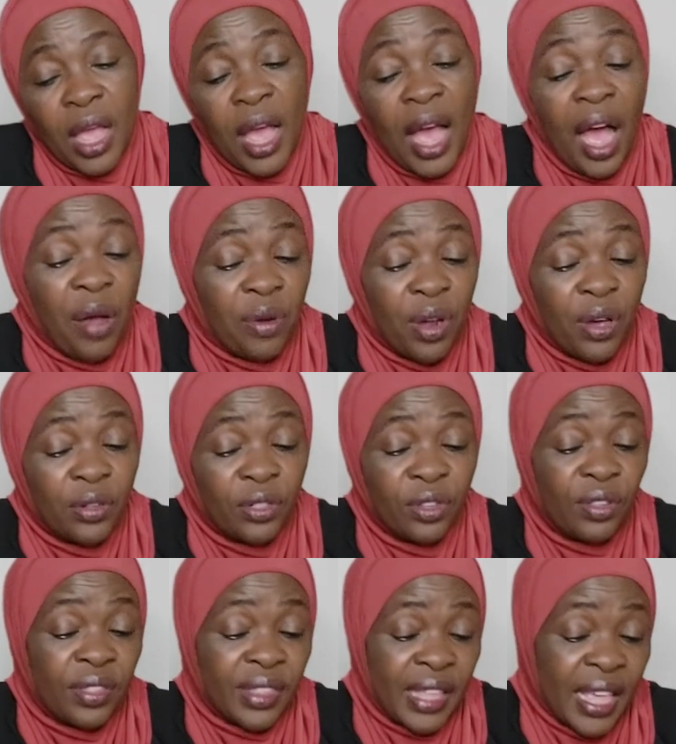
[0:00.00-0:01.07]
How long do
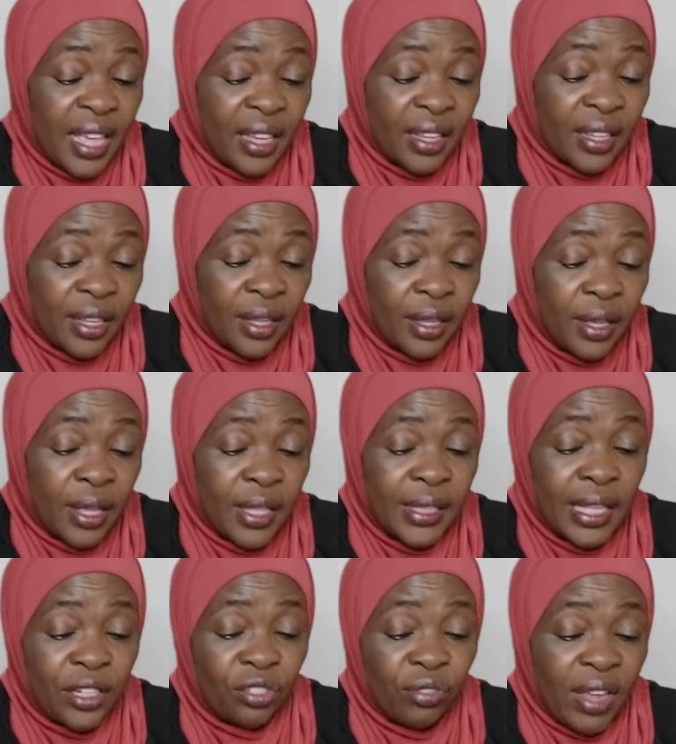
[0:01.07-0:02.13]
you think
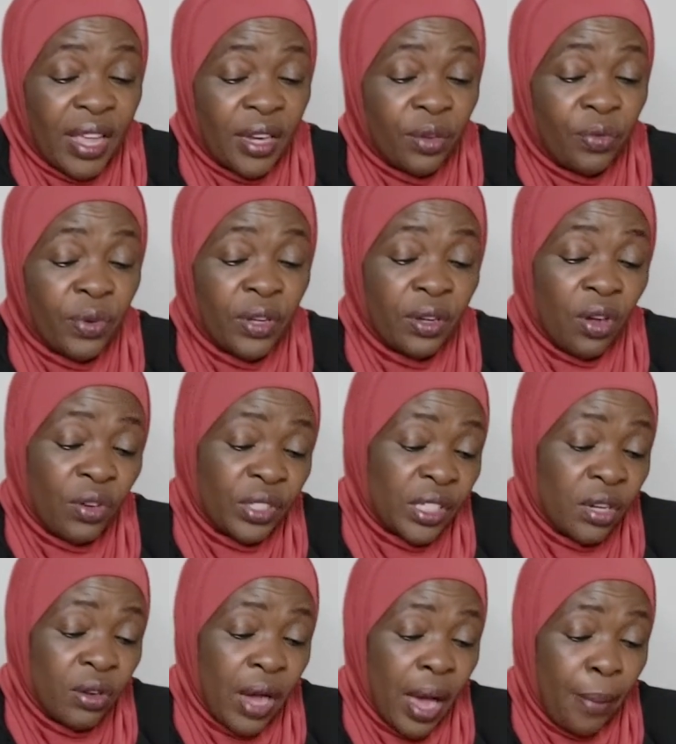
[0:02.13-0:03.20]
the trend will
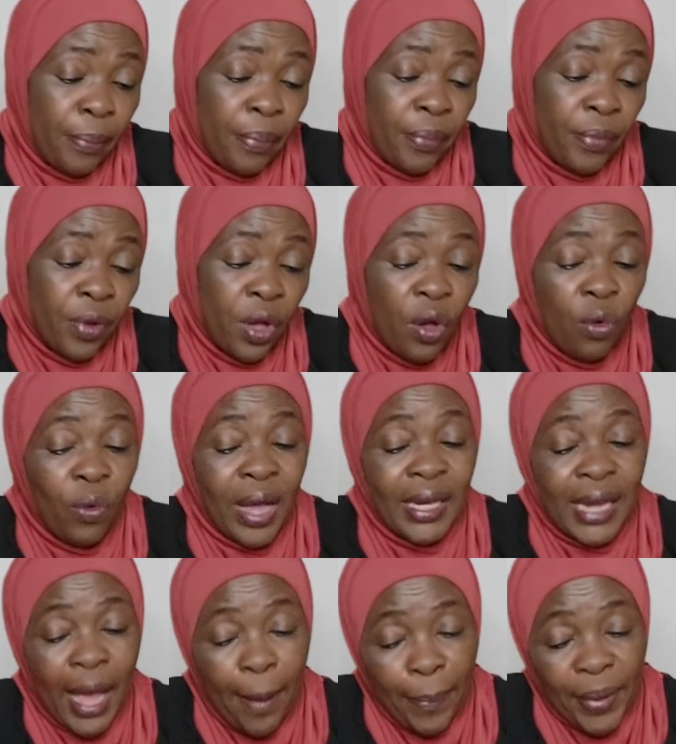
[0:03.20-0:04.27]
continue up? What
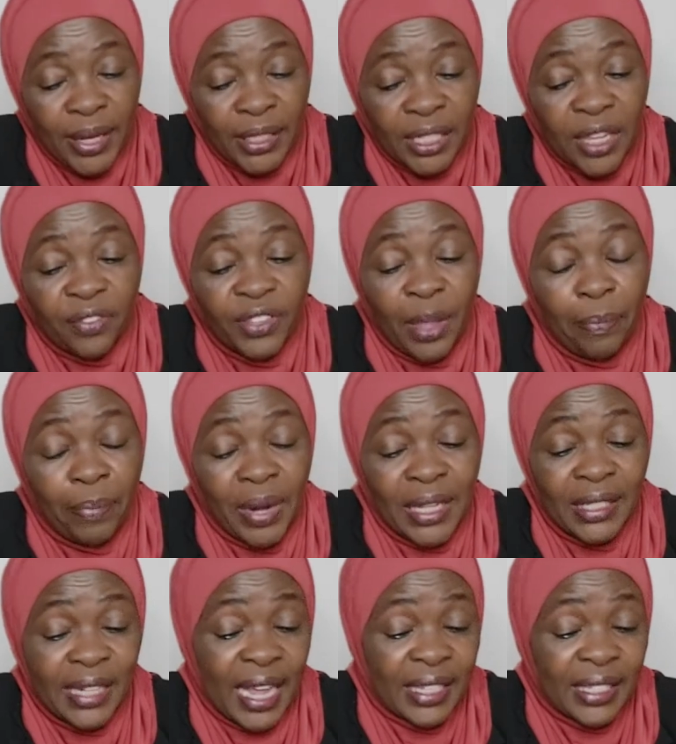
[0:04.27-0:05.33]
happens if the place
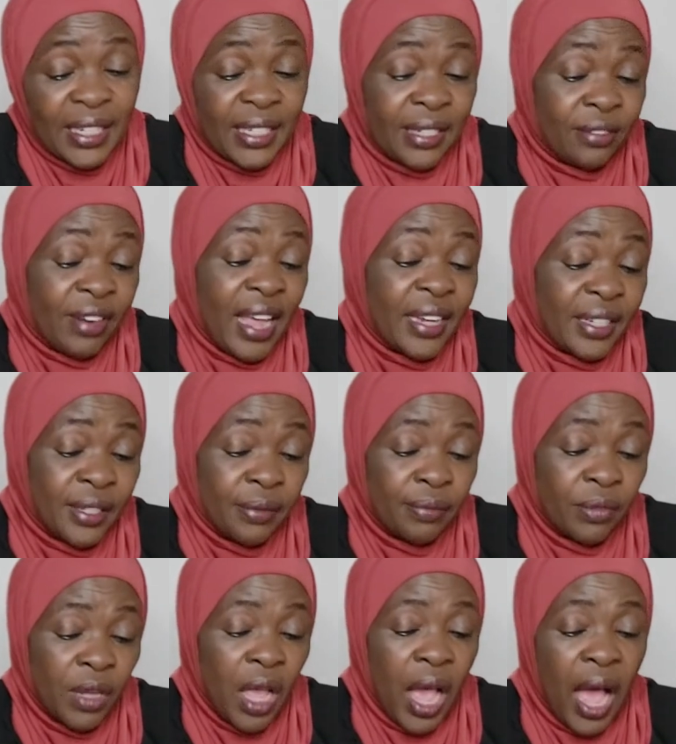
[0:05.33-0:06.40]
doesn't rent?
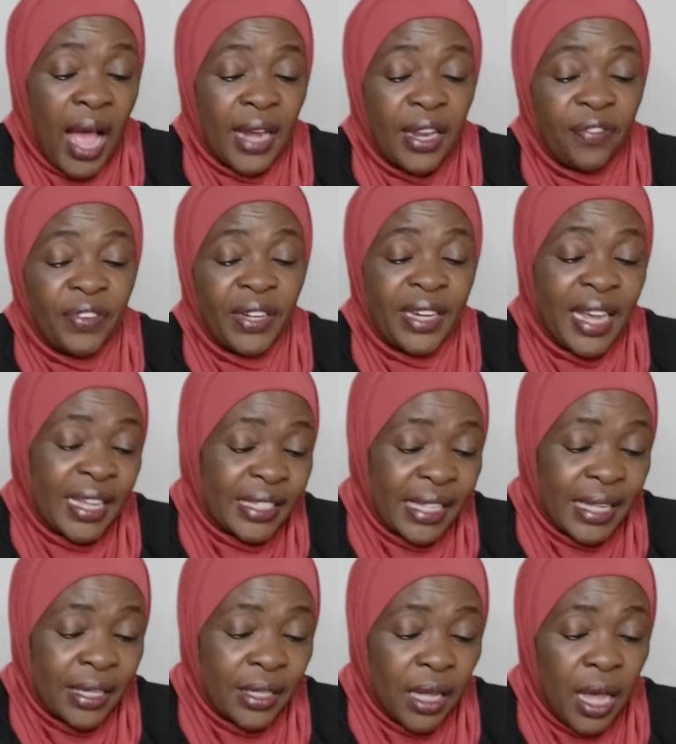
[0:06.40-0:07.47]
And if it
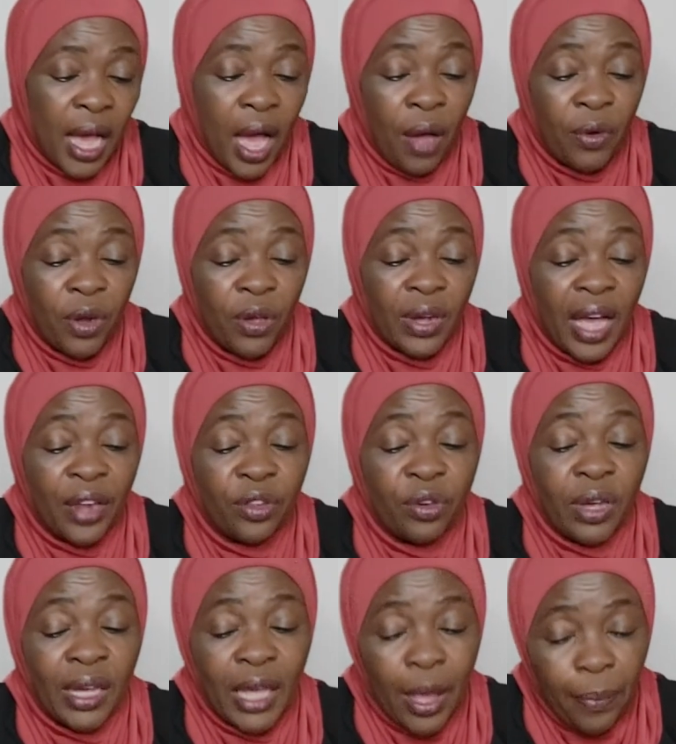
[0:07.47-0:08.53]
doesn't, how long can
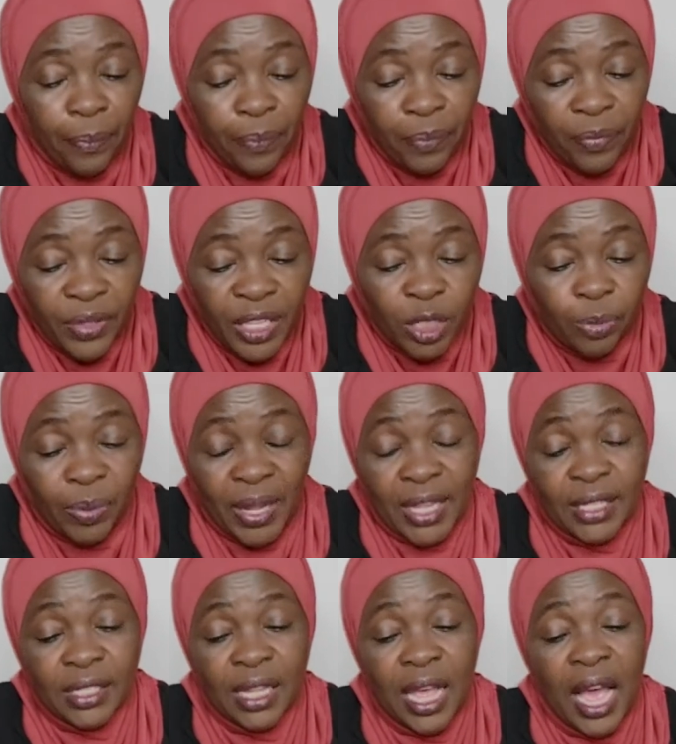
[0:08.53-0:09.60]
you keep this
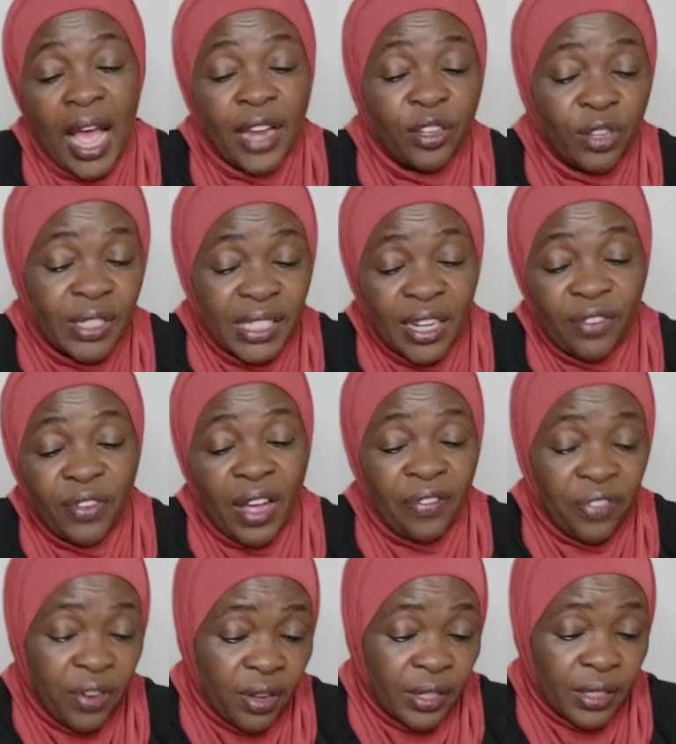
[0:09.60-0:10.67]
place and yourself
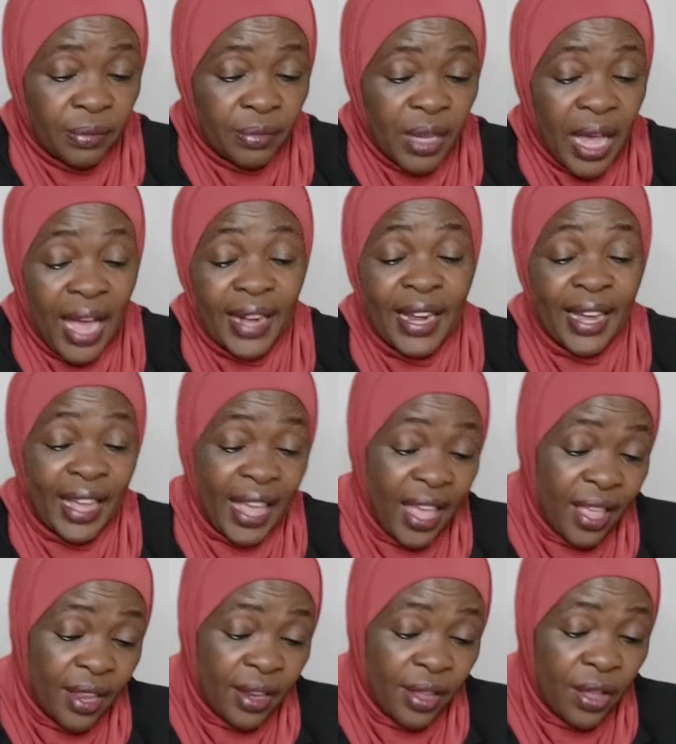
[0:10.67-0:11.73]
afloat? And
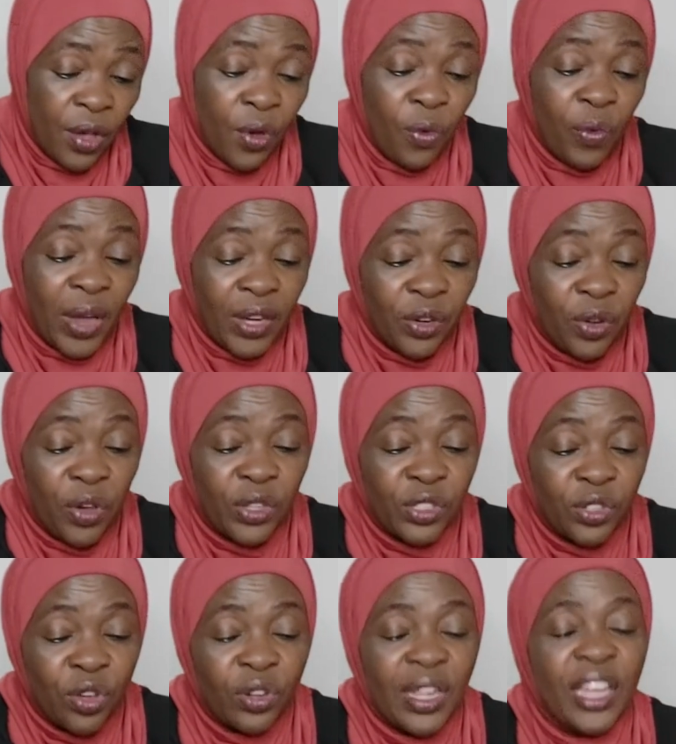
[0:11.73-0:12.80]
again, what
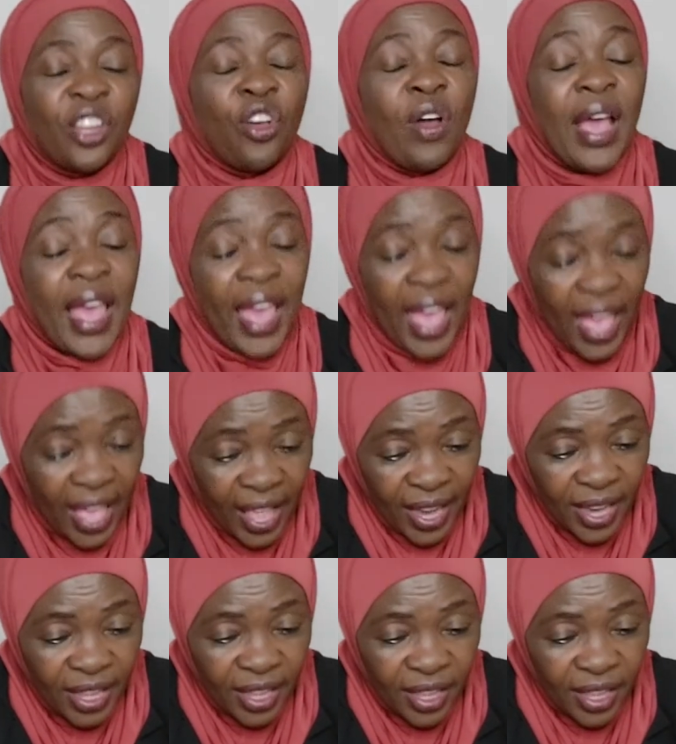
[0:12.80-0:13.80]
goes on in your head